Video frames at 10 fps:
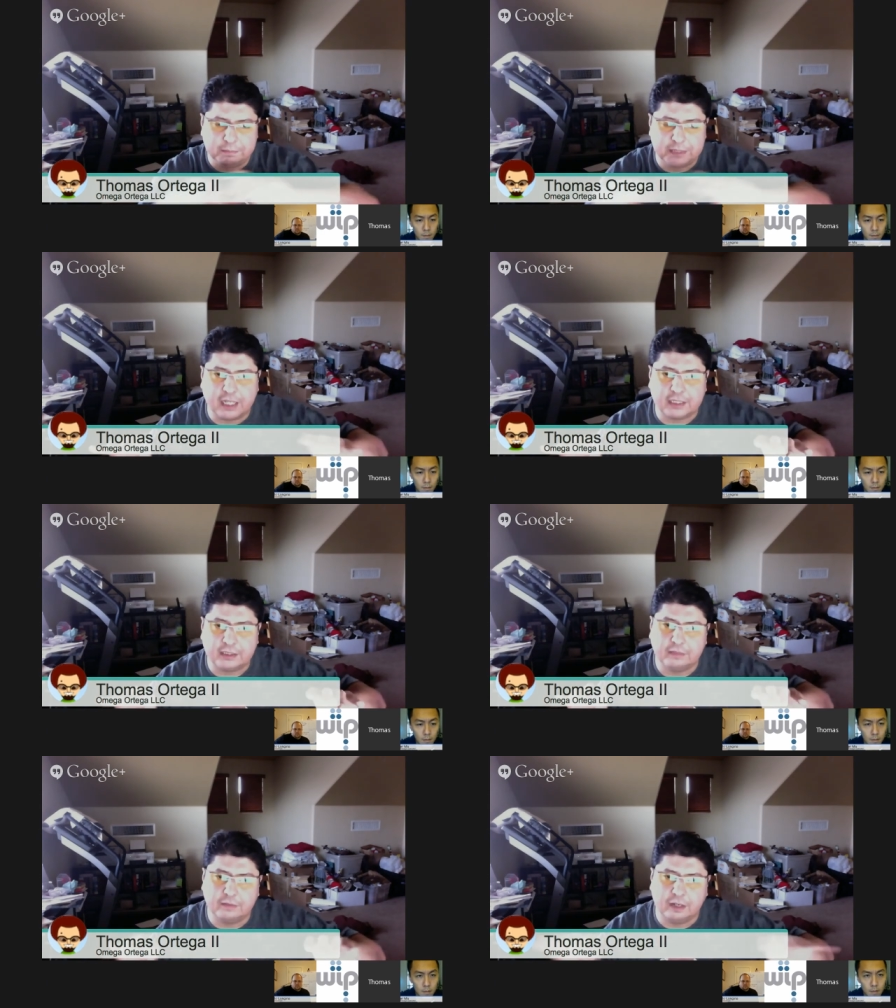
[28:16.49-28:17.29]
dock
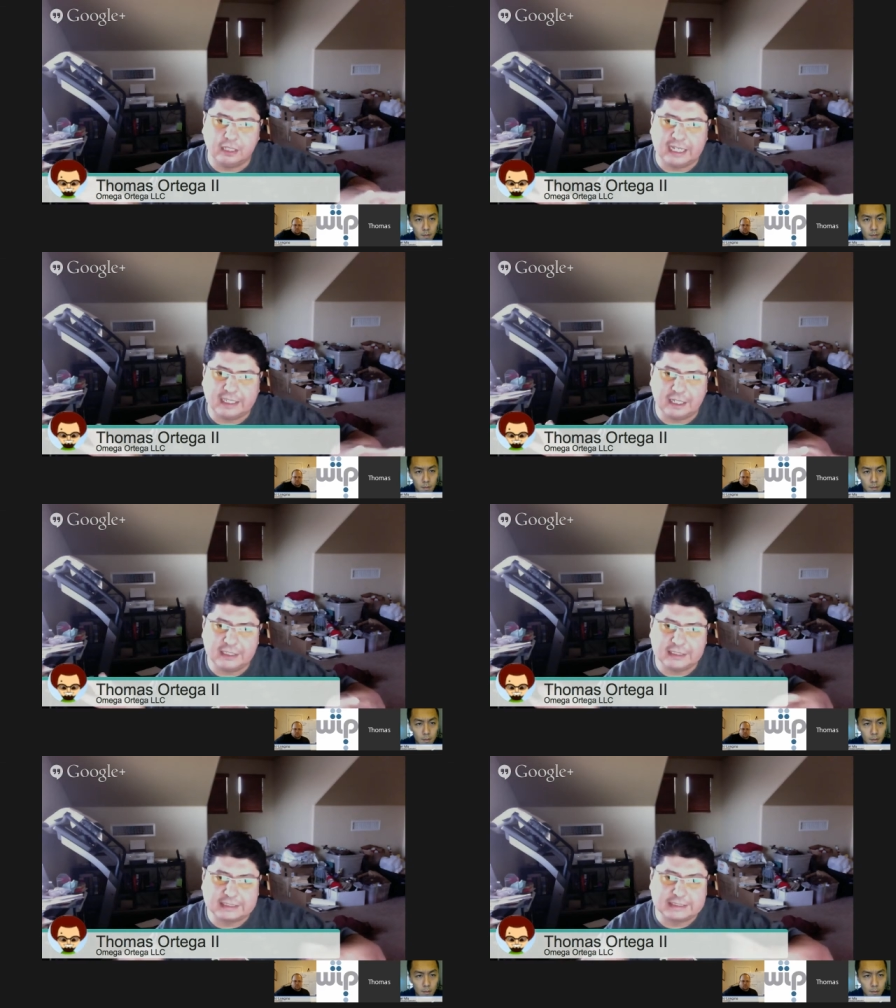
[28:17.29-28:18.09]
of all
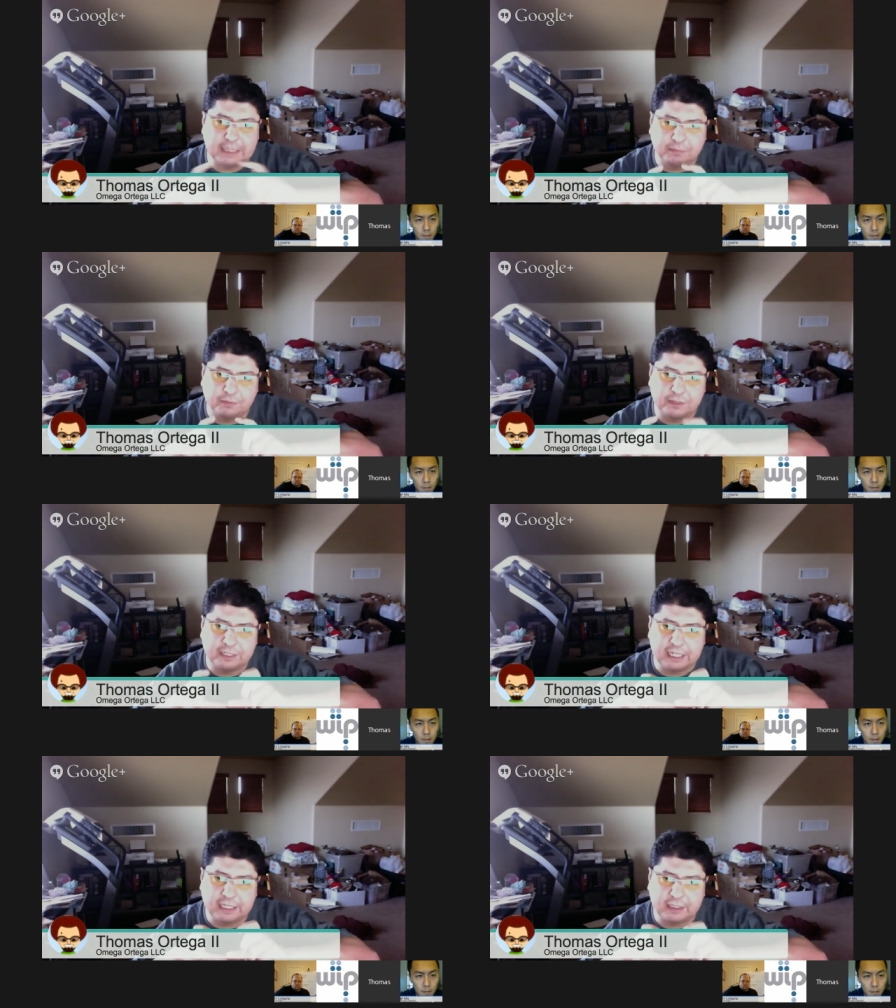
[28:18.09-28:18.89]
icons except for
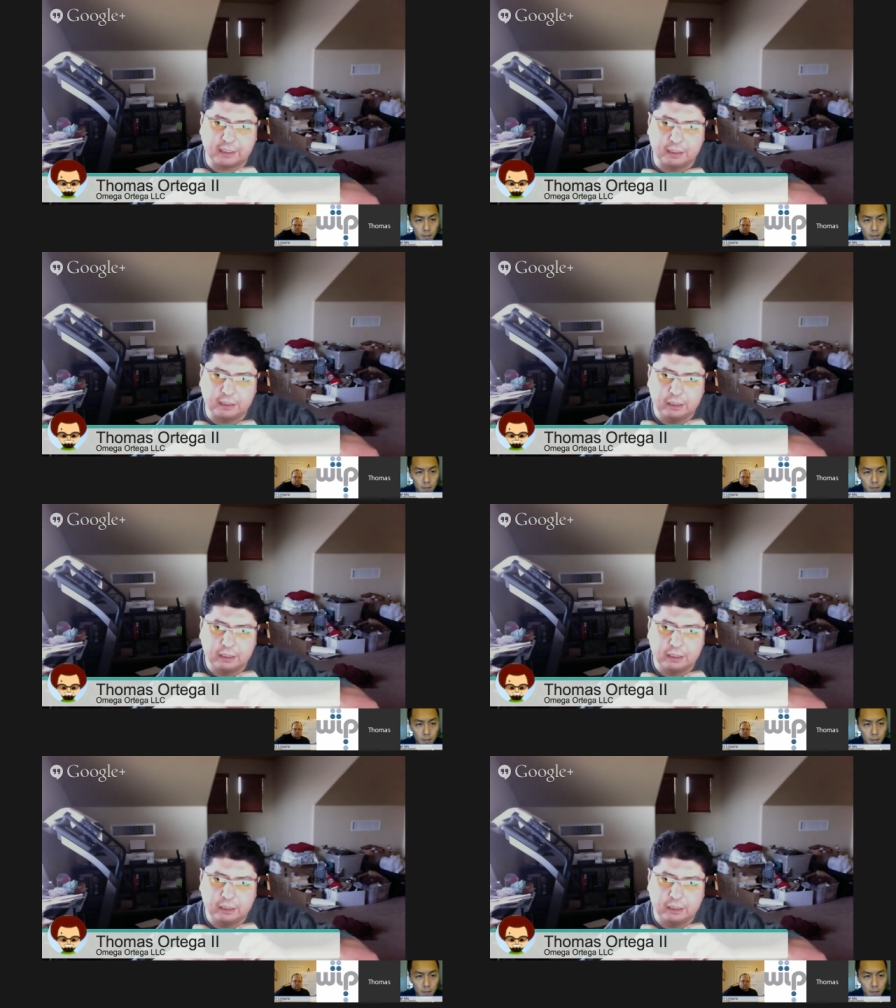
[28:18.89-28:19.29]
the icon.